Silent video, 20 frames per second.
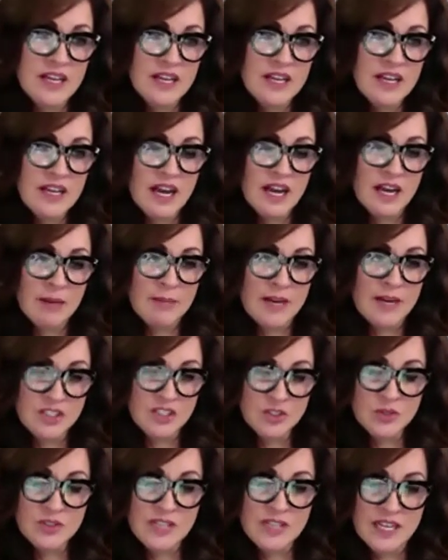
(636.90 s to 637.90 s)
I
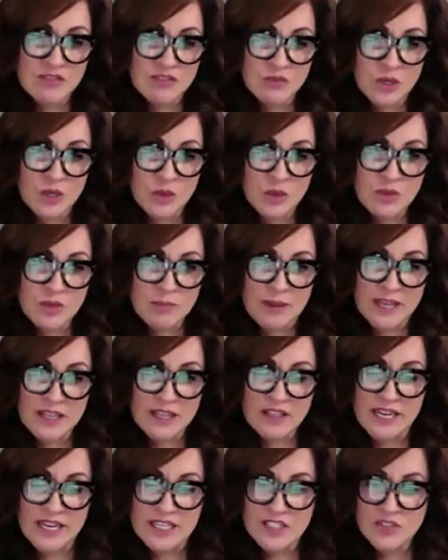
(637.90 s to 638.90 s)
do a lot of work with my
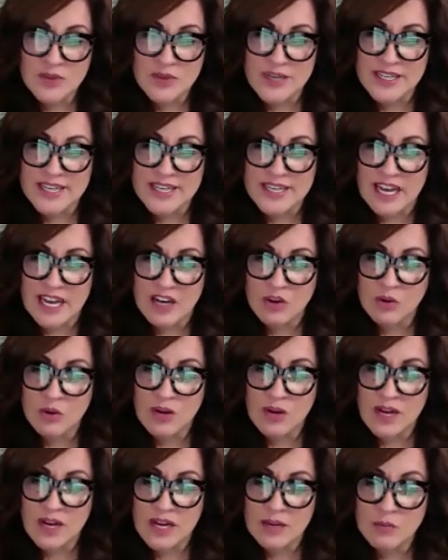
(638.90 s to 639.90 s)
clients right
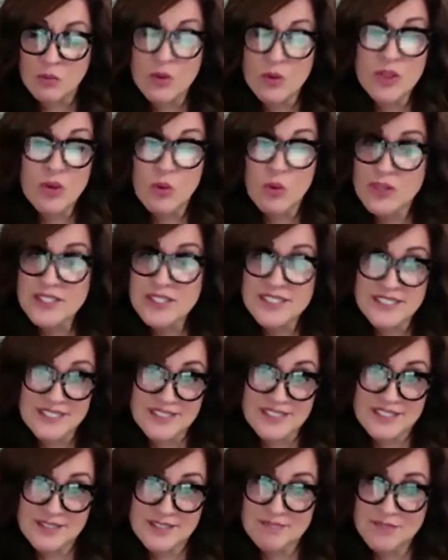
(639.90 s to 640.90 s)
now with
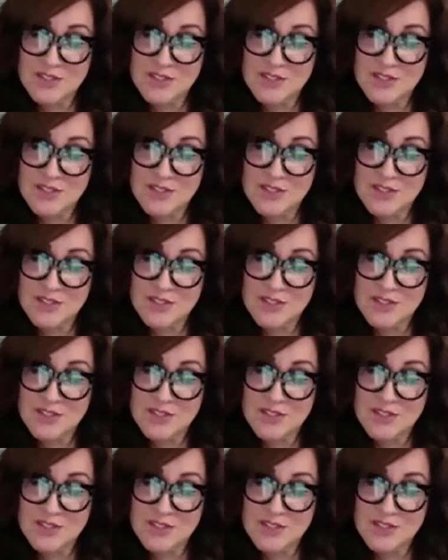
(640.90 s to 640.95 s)
horses.